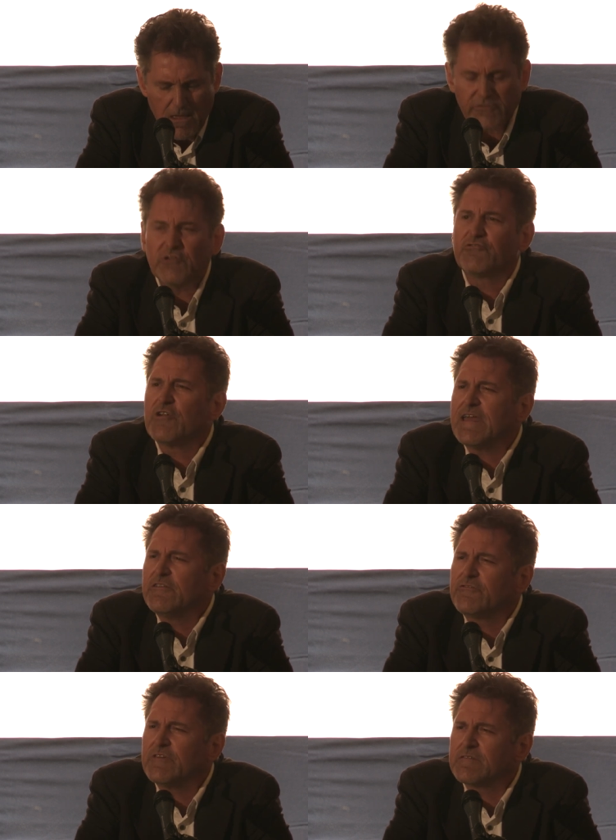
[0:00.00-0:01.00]
To
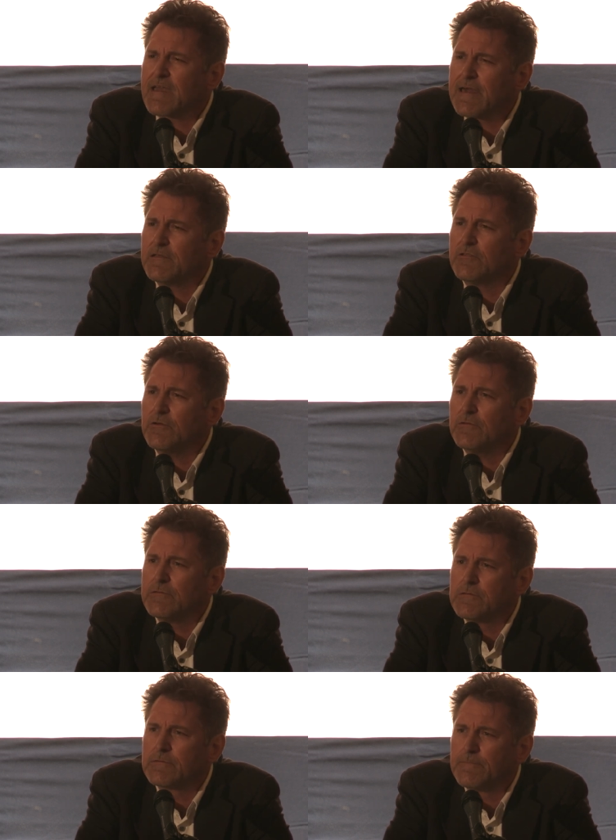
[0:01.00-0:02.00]
change these
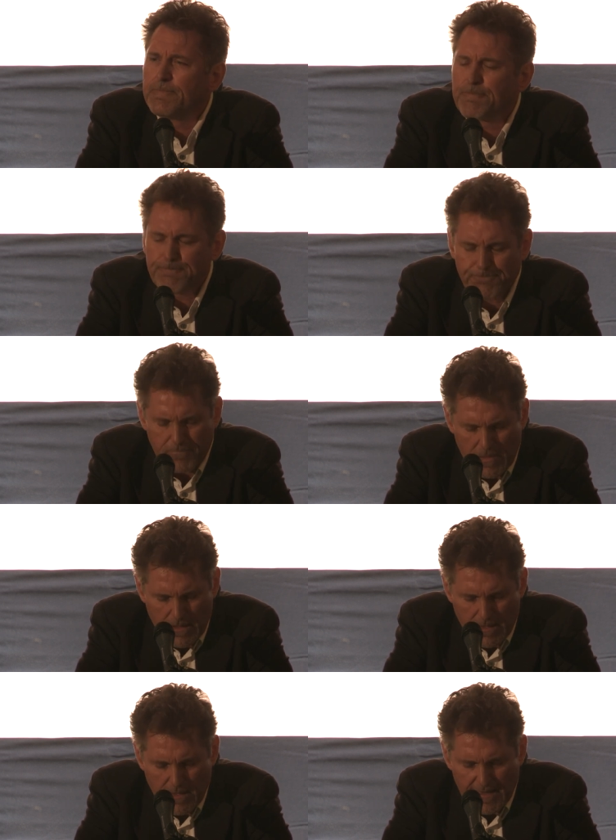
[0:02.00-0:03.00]
attitudes
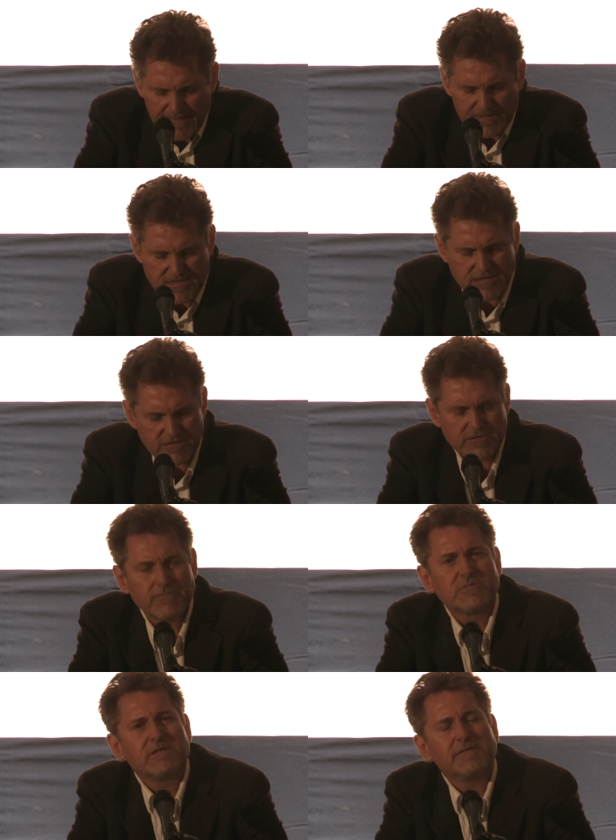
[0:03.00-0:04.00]
and the
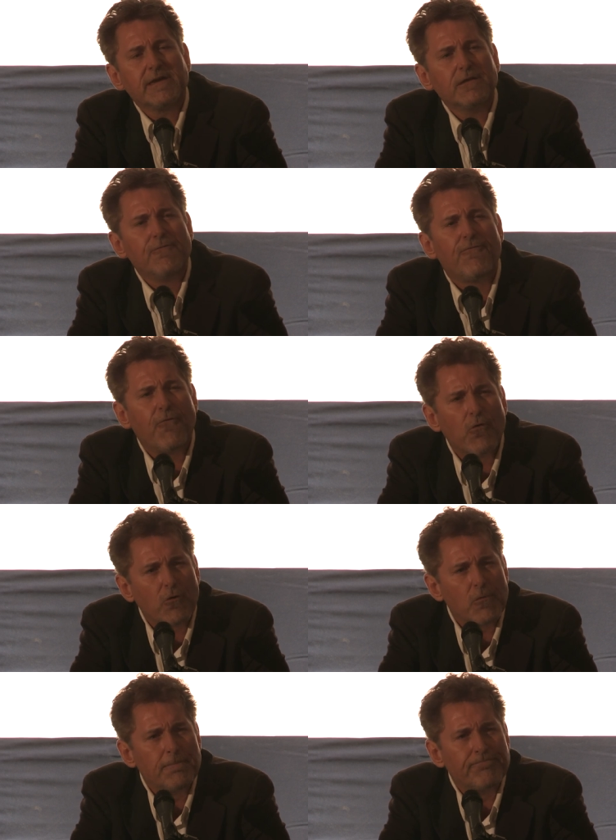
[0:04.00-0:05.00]
systems that they
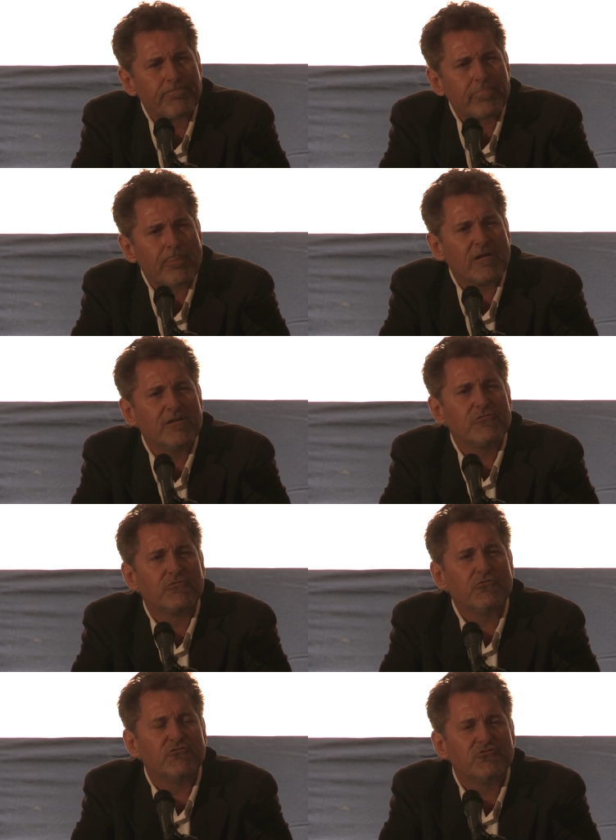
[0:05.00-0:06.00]
inform
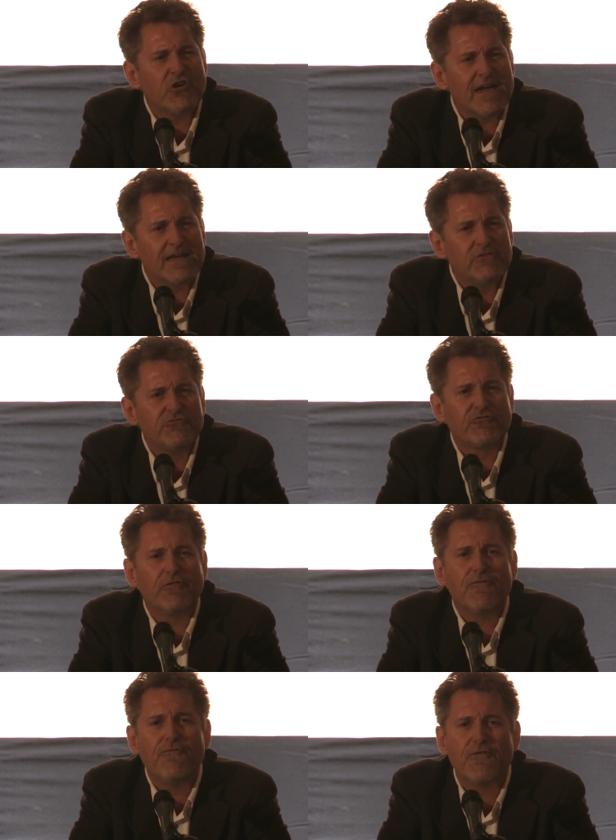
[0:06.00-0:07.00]
is to change
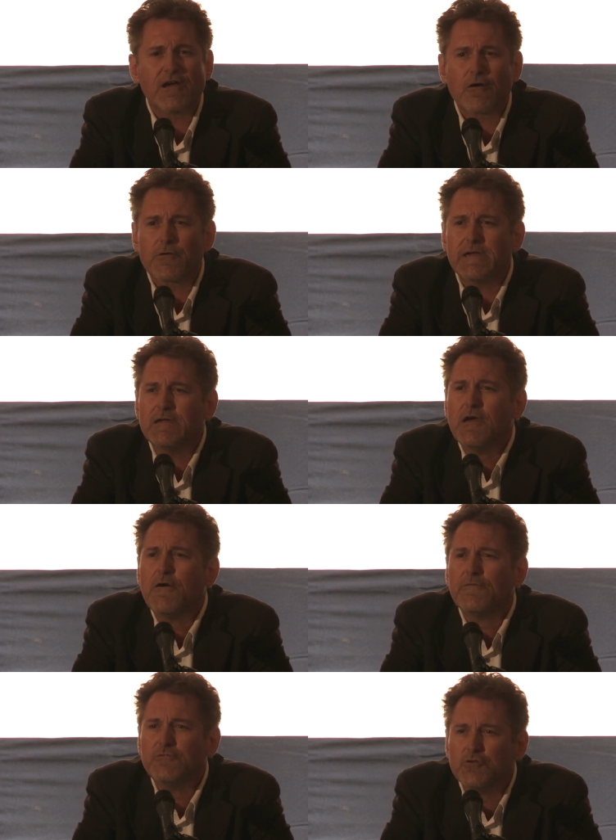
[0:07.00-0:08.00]
the
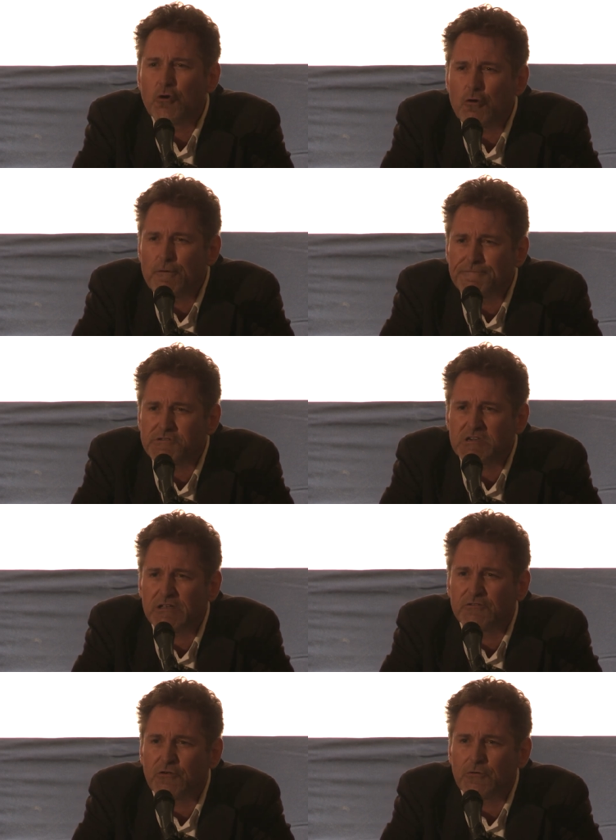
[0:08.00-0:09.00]
very nerve
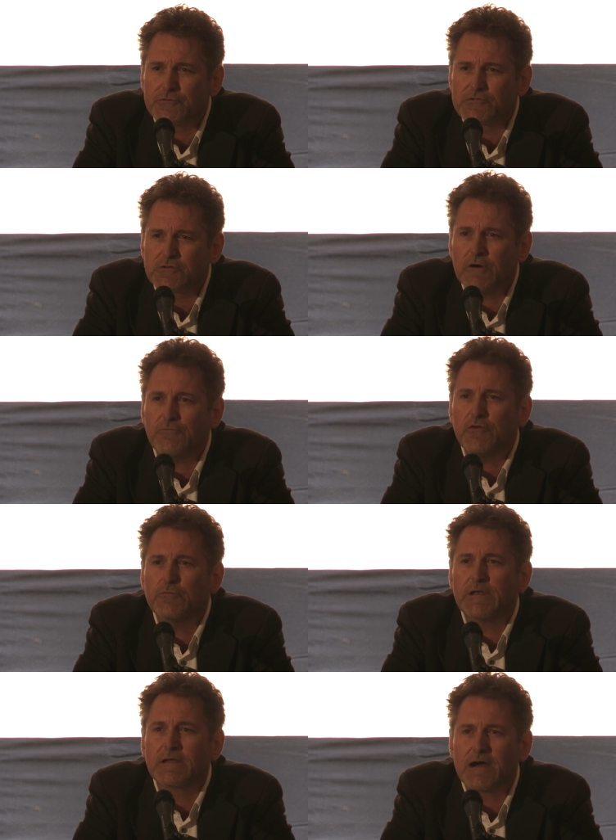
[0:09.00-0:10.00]
centers of
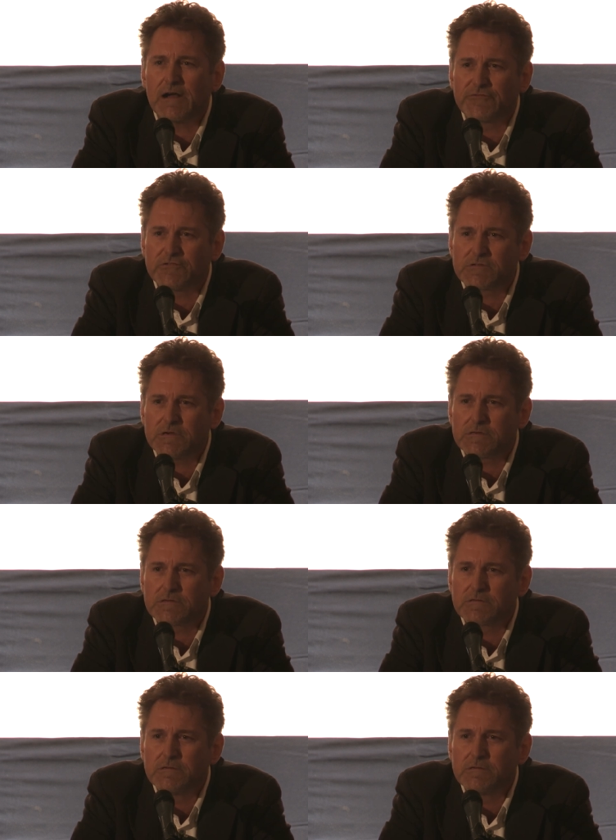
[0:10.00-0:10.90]
human consciousness.